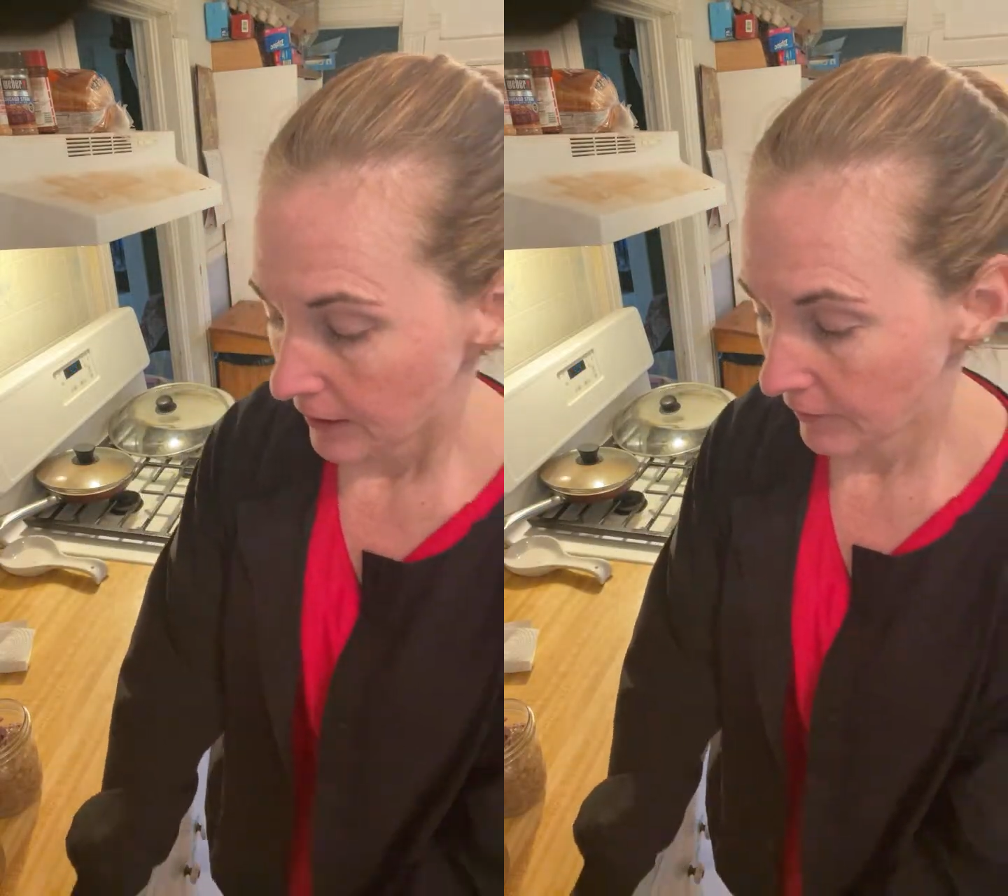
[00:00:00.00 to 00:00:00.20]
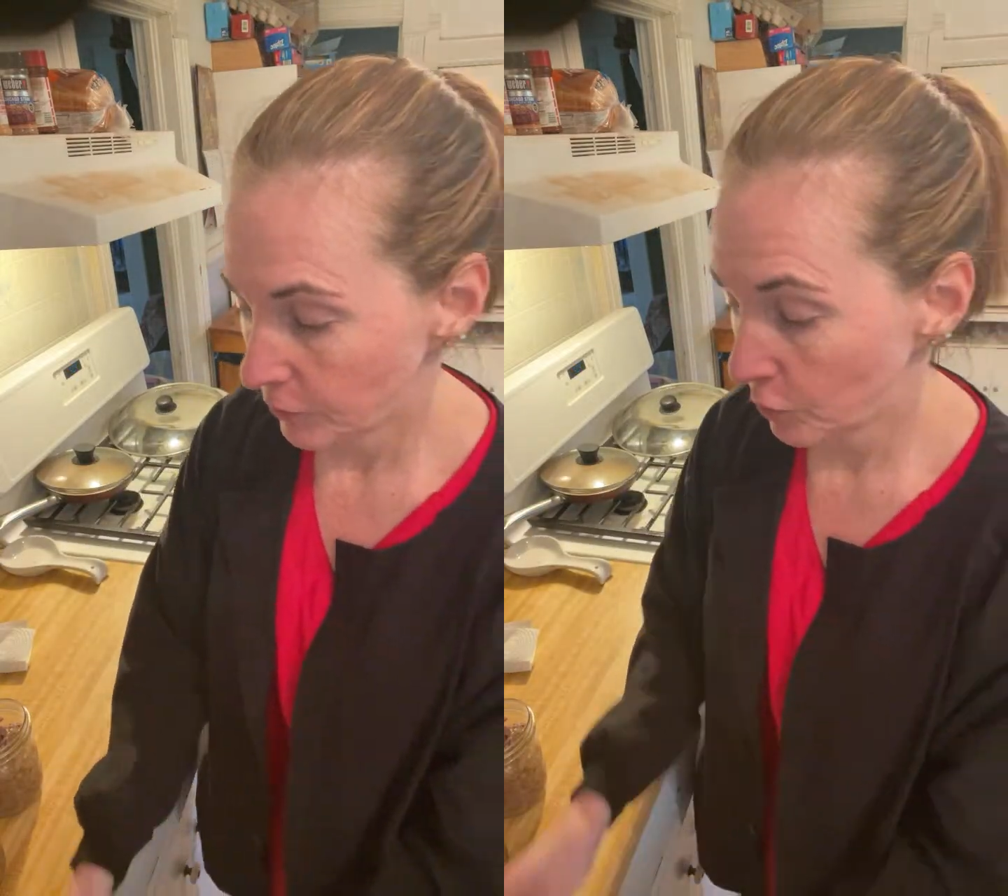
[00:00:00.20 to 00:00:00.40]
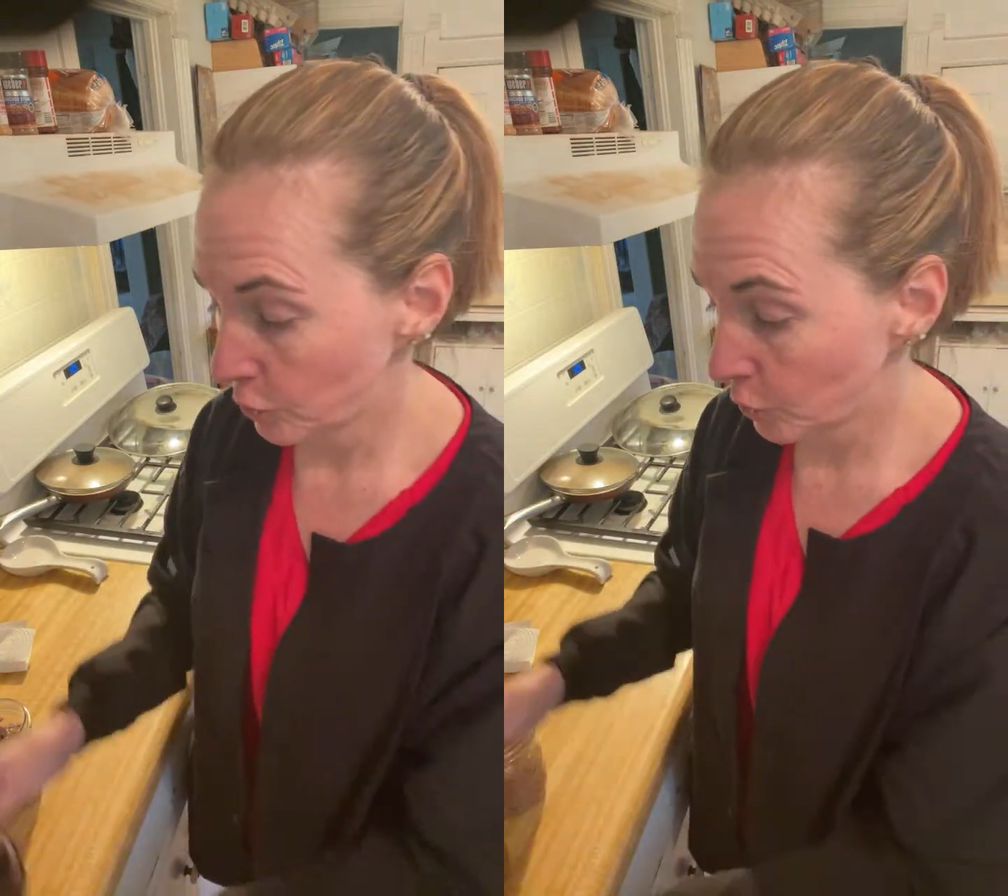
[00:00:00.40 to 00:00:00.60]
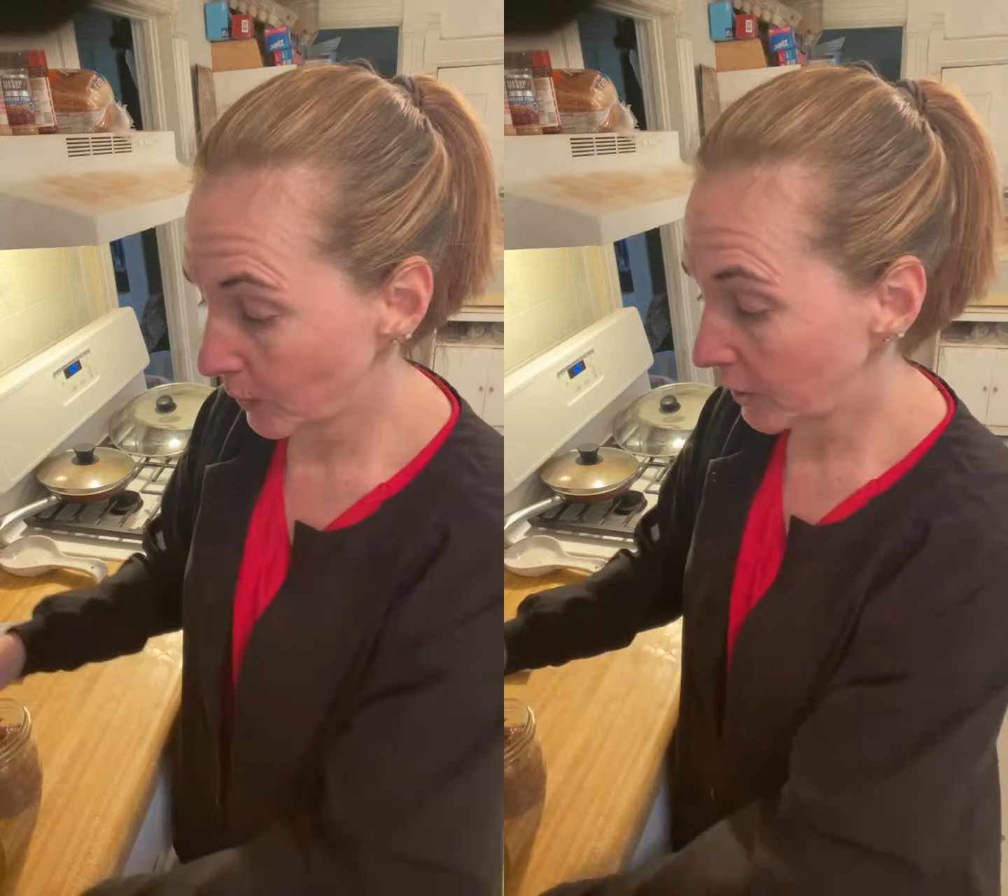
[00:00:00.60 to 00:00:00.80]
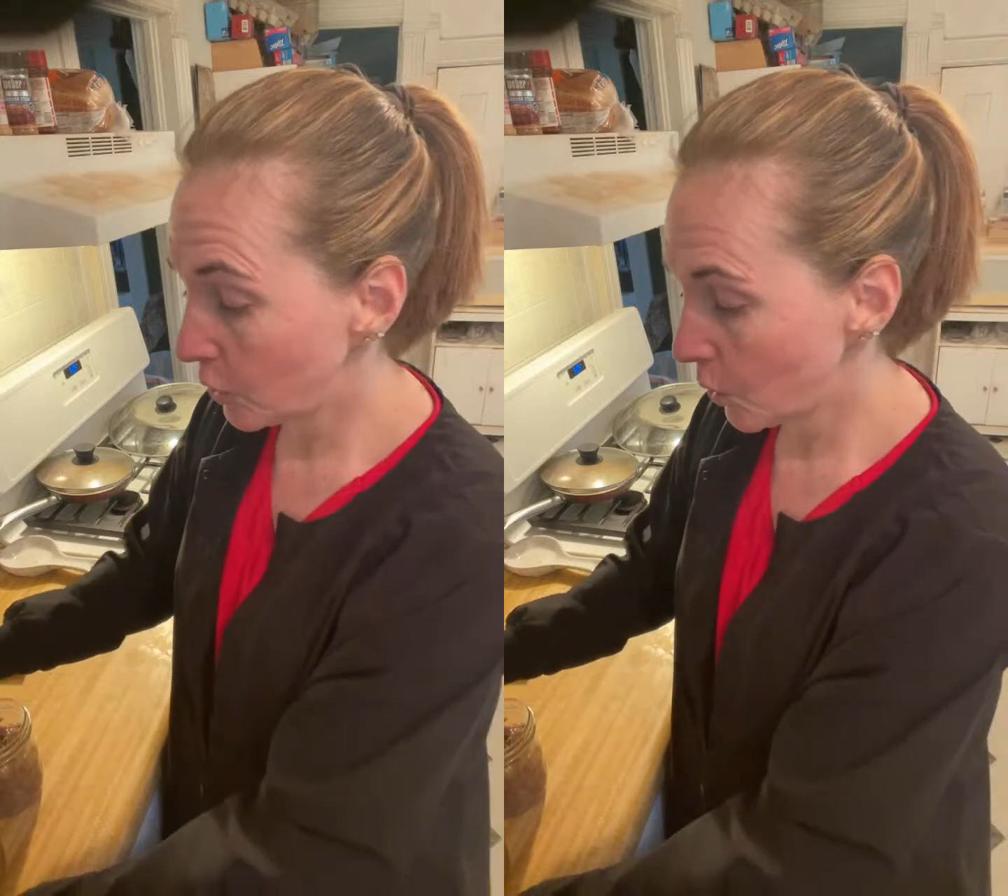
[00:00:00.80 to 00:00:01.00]
if you're
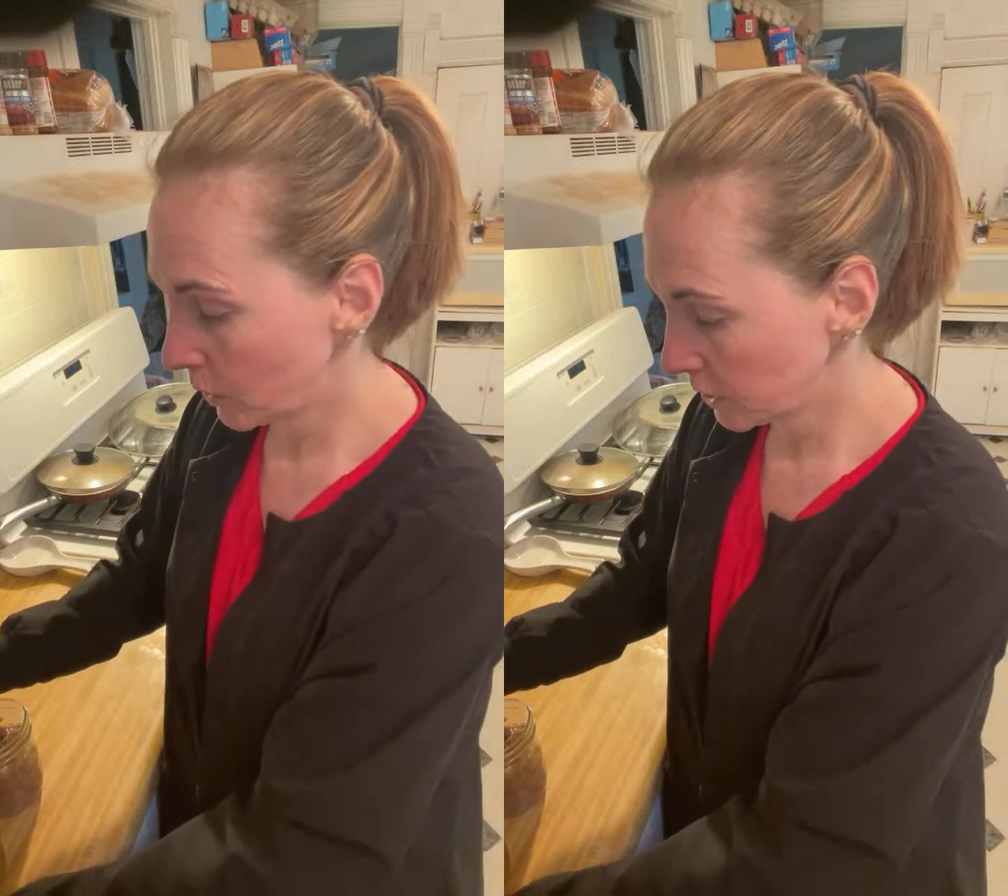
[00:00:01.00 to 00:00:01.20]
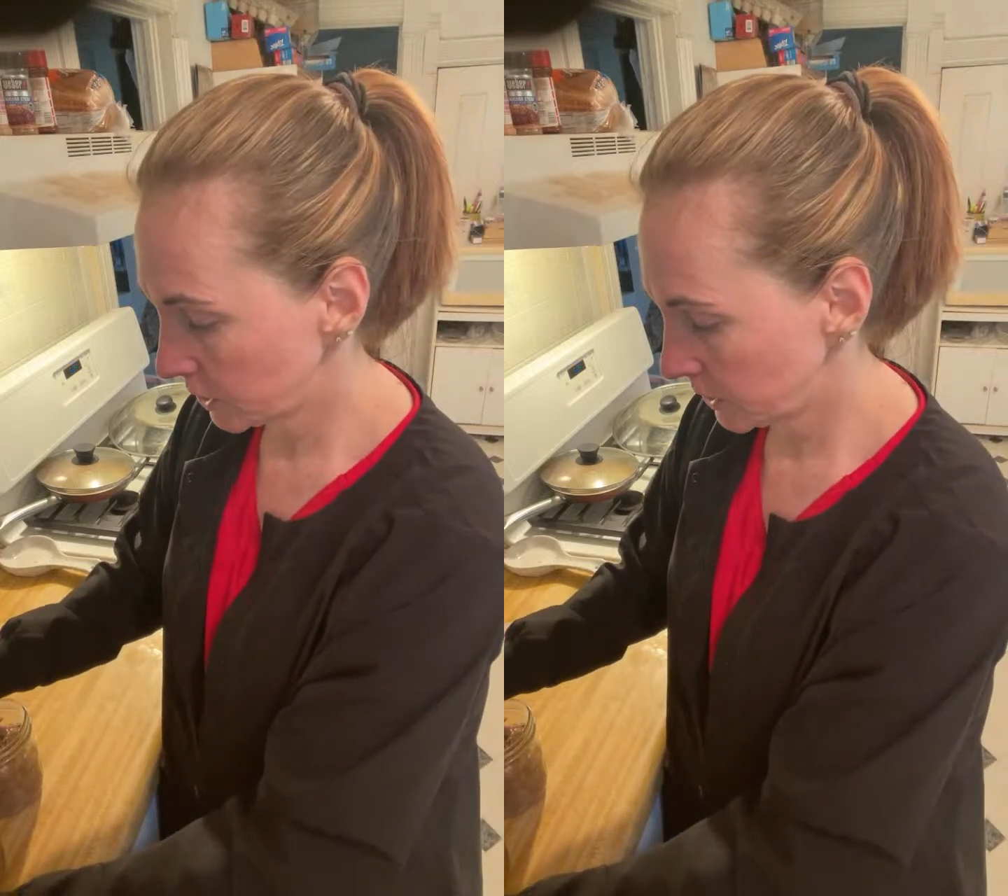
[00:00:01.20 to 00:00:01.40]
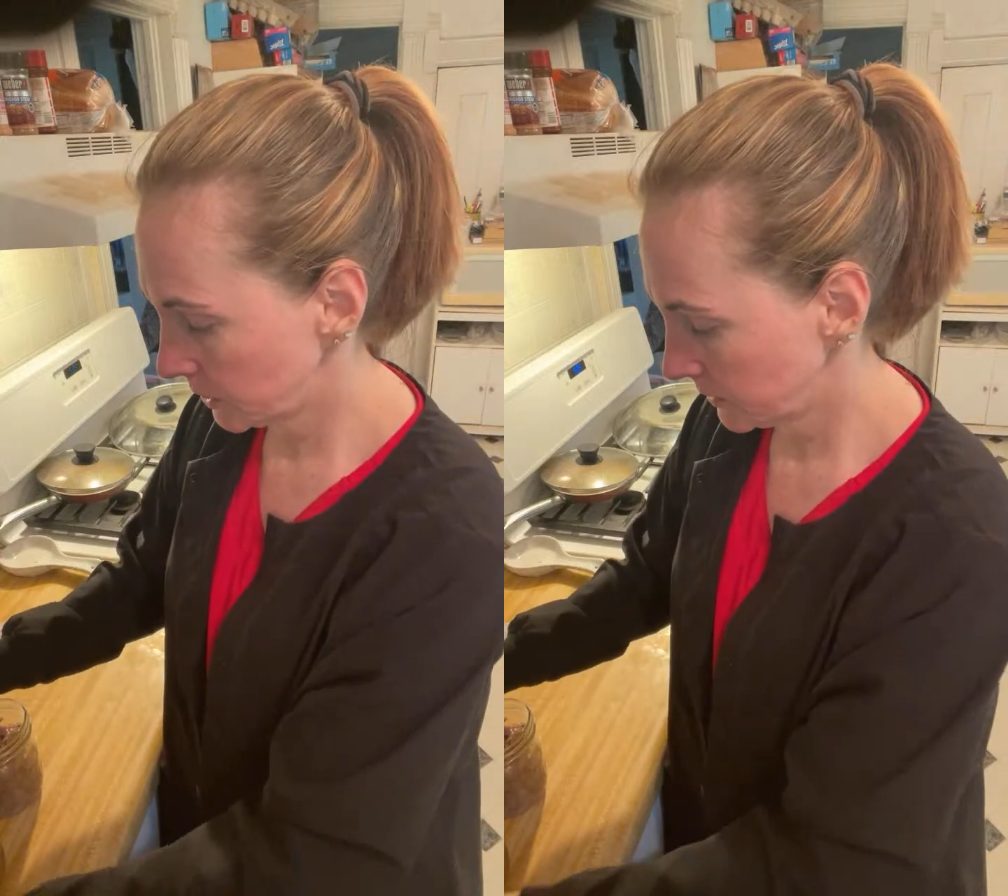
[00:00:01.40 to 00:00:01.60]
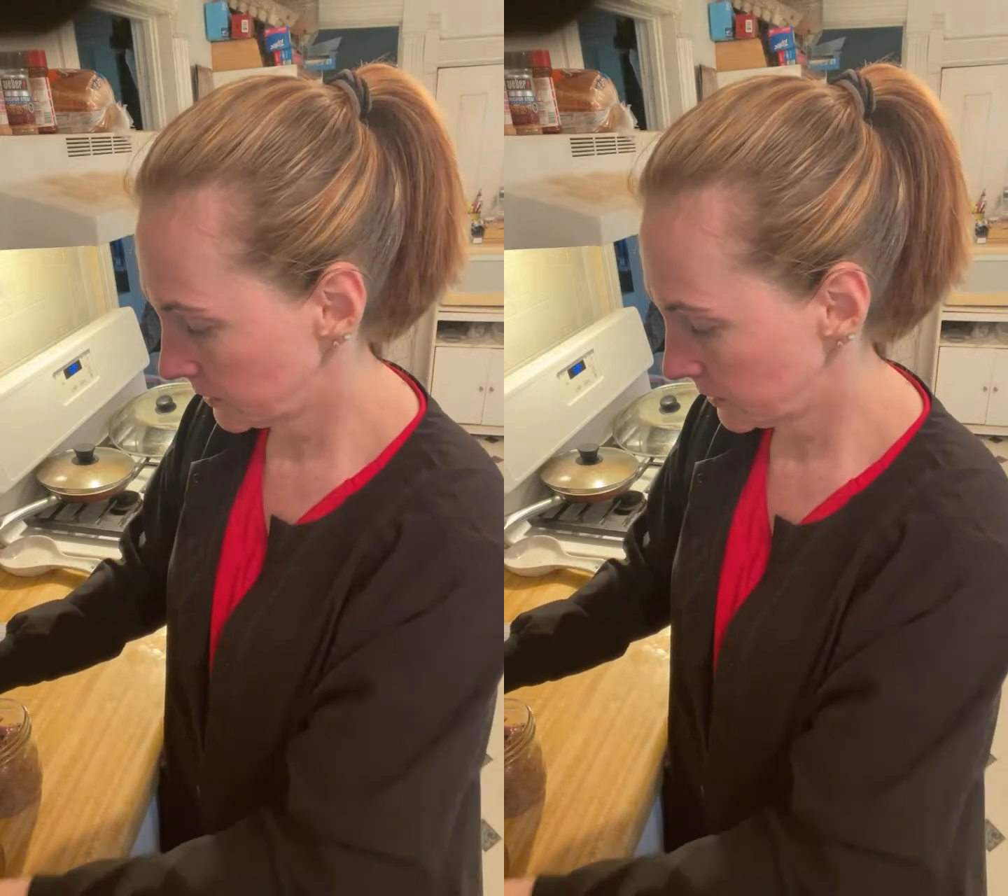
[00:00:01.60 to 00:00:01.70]
doing quarts.